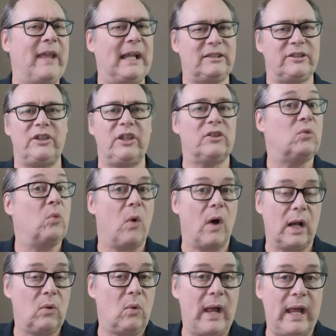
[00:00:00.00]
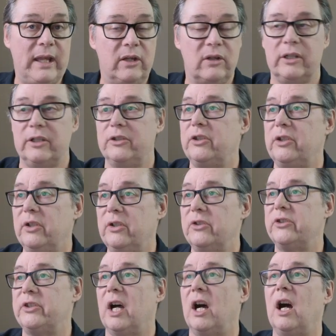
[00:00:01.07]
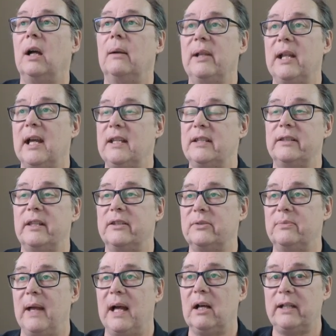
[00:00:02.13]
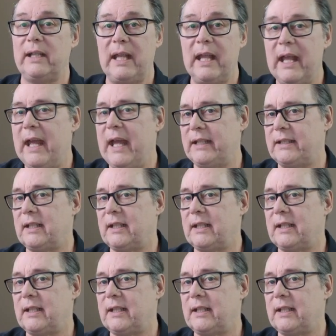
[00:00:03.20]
that's just one way you could choose to harmonize this melody.